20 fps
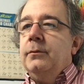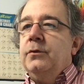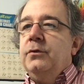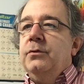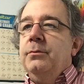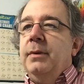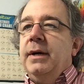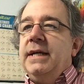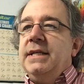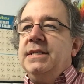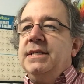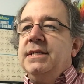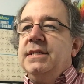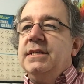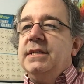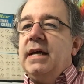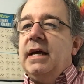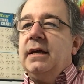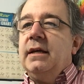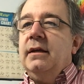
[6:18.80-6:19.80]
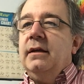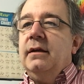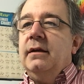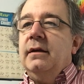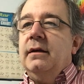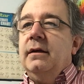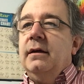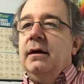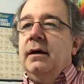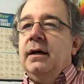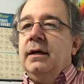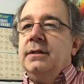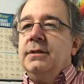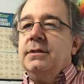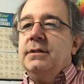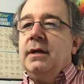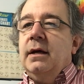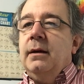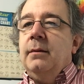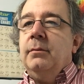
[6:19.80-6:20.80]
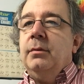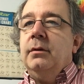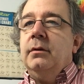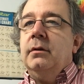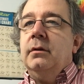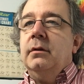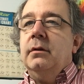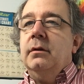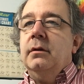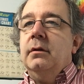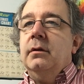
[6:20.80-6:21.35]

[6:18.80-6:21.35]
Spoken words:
to my second ensemble,